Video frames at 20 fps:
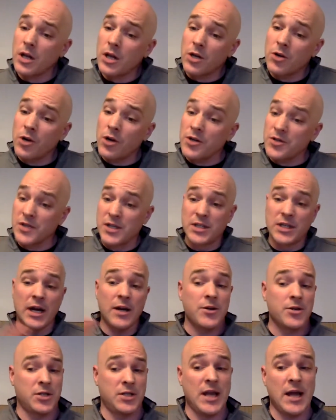across the
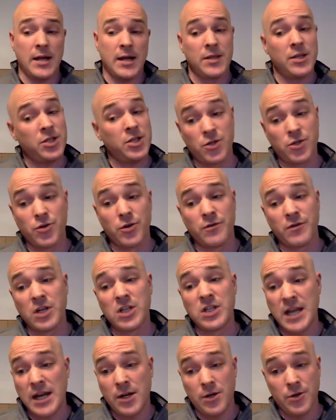entire stack, and this is true of
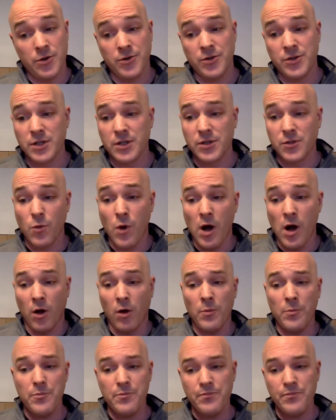containers as
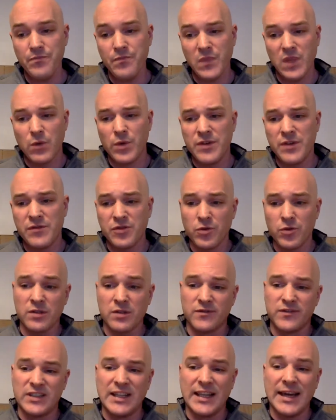well, we've sort
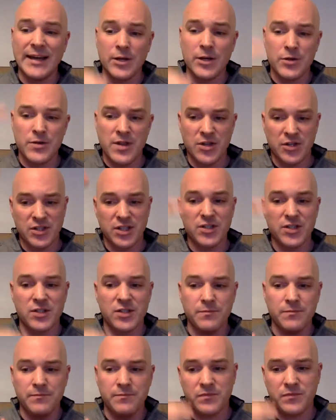of layered the
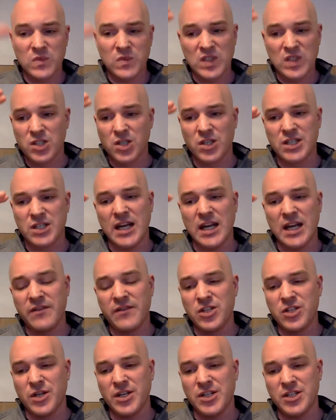system. So it's kind of
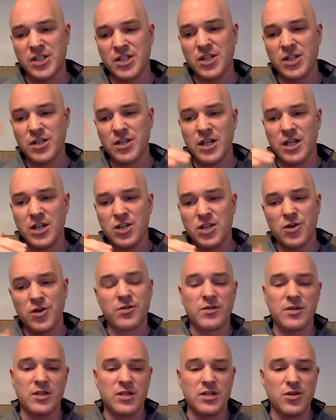interesting. And
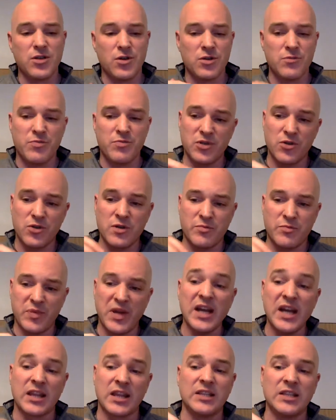you can sort of
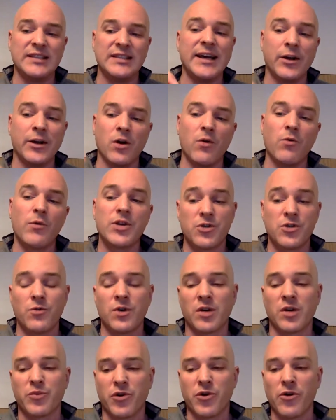pick the layer at which you
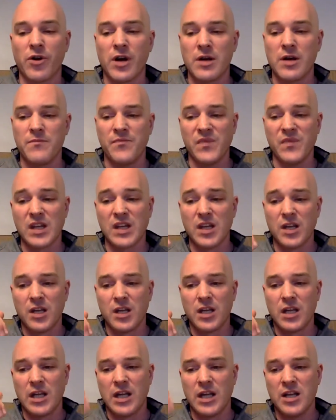want to program. And